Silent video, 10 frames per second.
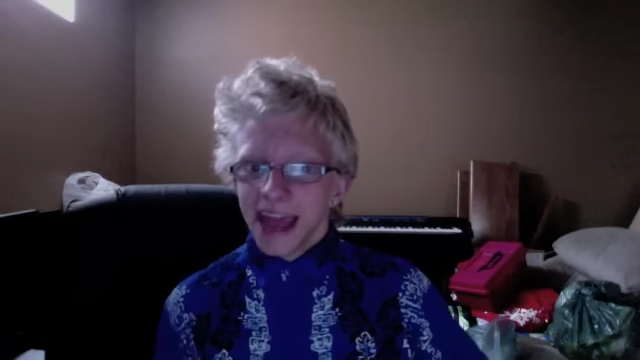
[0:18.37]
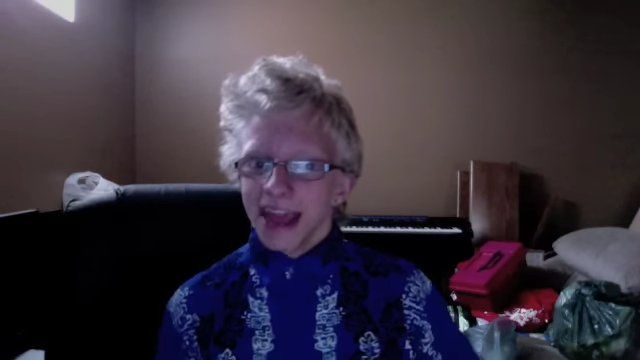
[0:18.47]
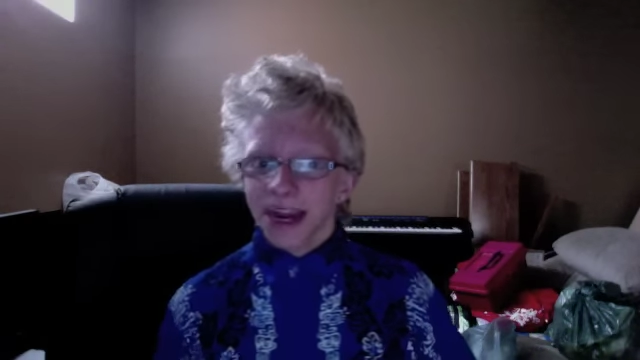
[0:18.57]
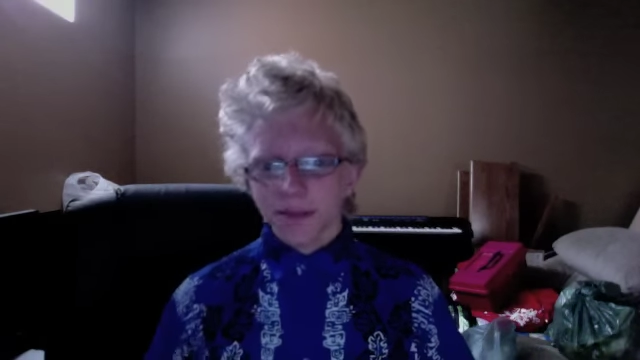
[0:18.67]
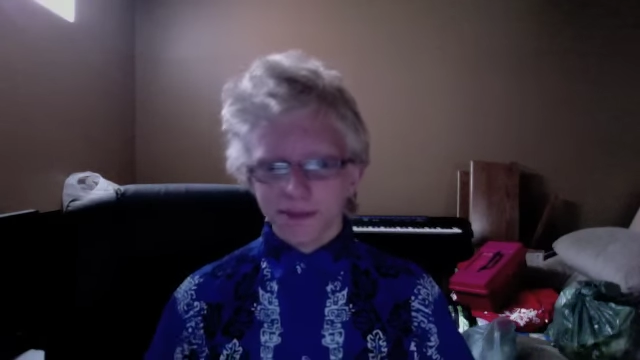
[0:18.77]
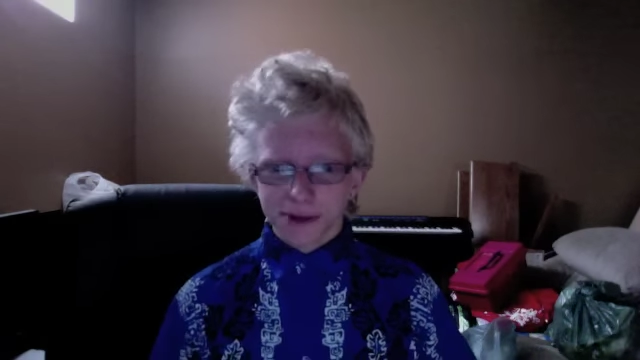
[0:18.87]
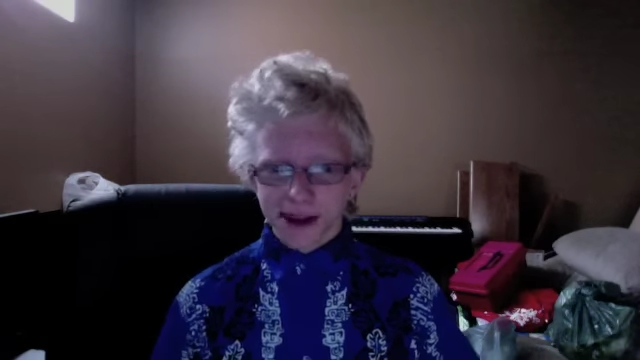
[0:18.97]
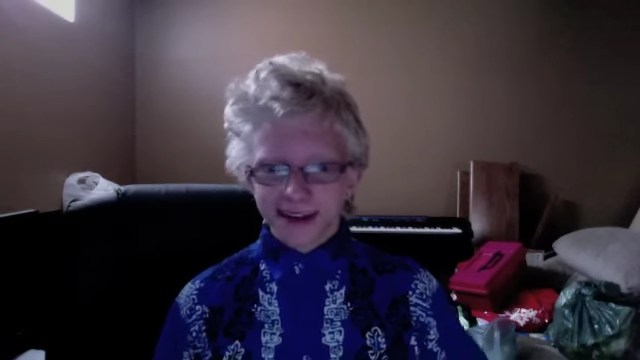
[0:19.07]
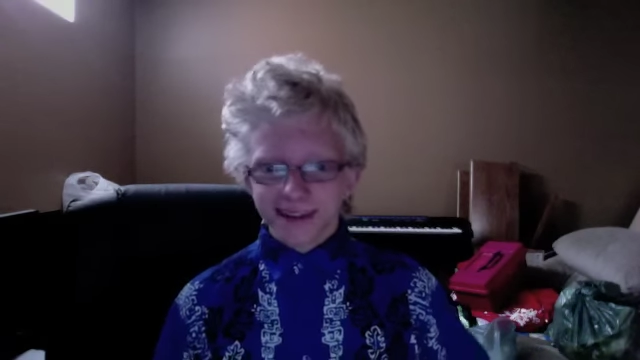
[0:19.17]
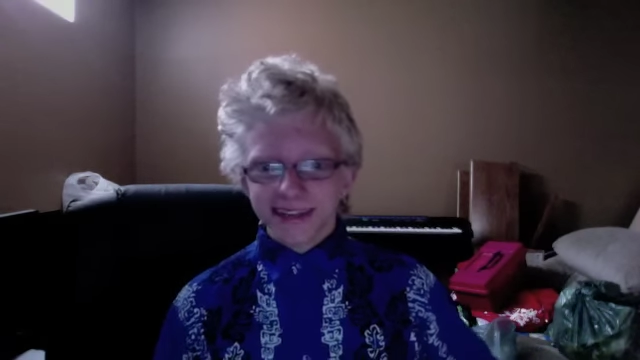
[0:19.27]
and I'm
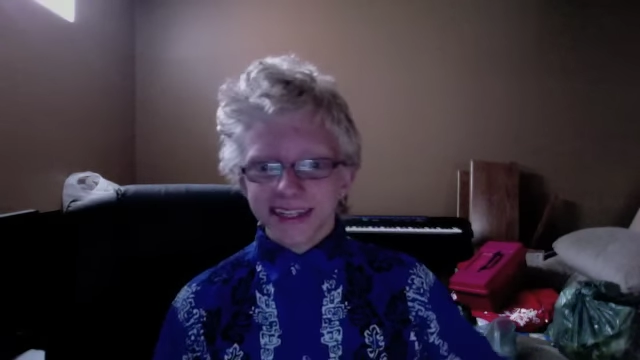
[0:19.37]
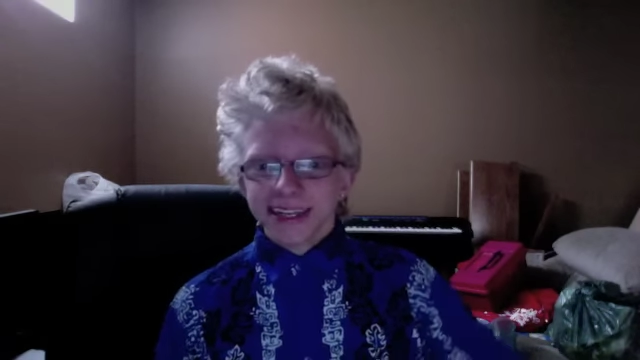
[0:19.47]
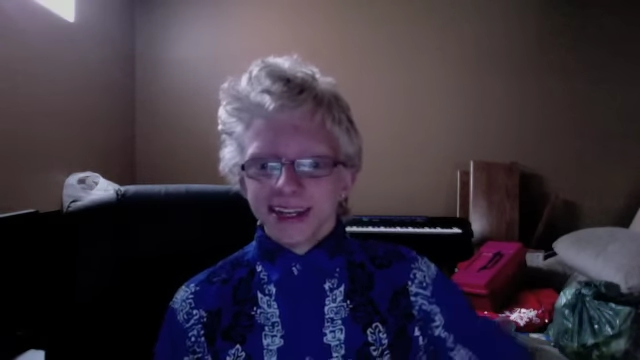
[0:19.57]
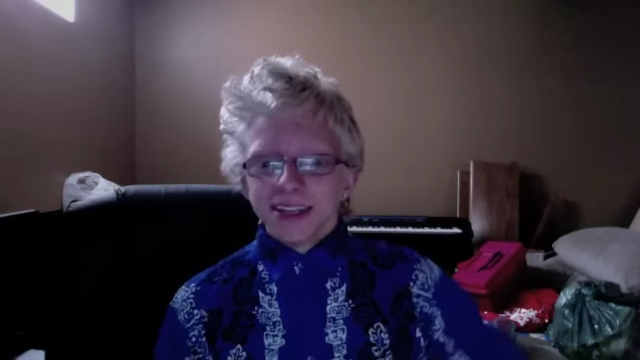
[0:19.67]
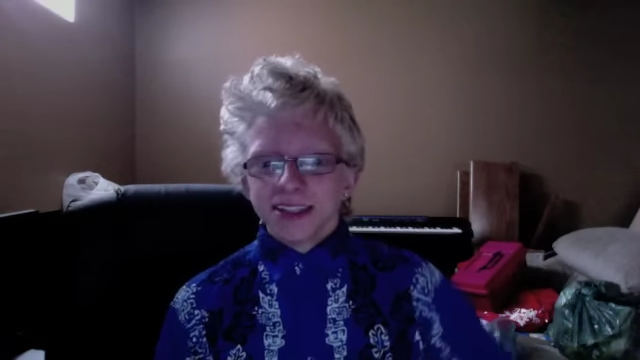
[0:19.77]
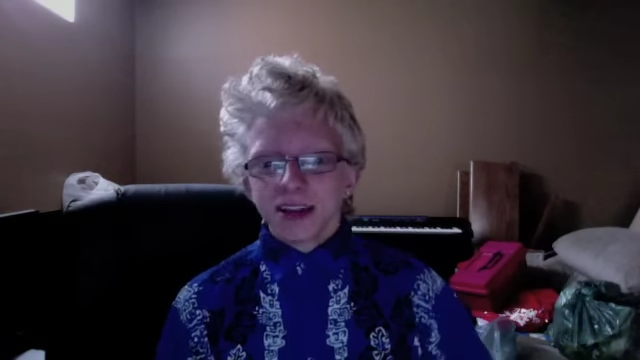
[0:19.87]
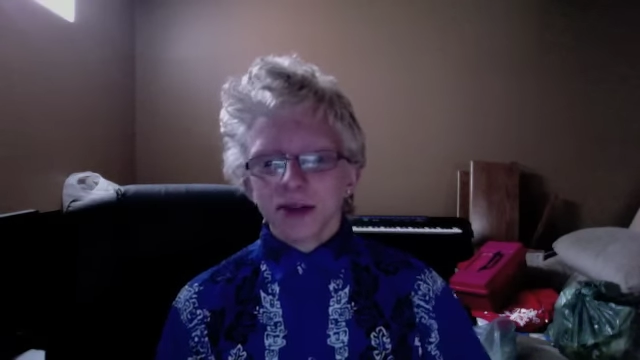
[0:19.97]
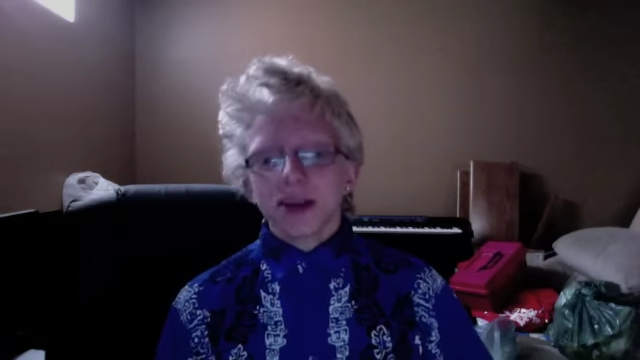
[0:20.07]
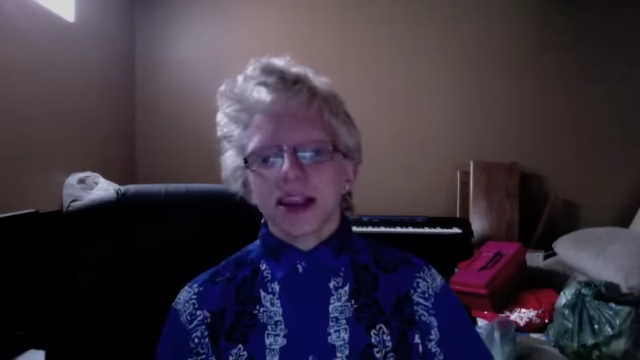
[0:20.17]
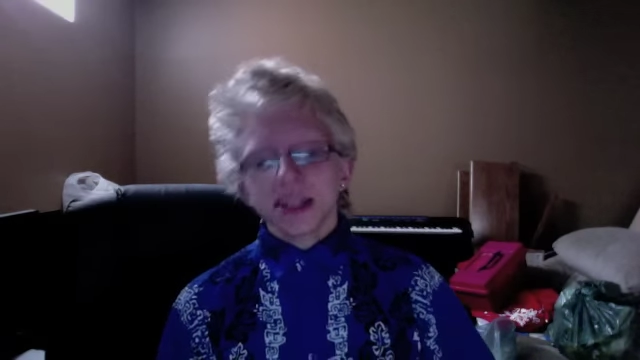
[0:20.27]
proud of it. So
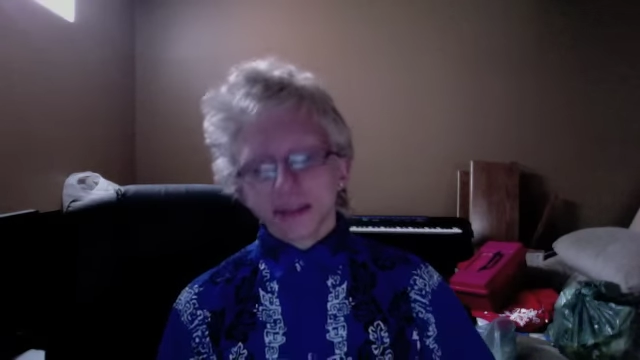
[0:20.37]
let's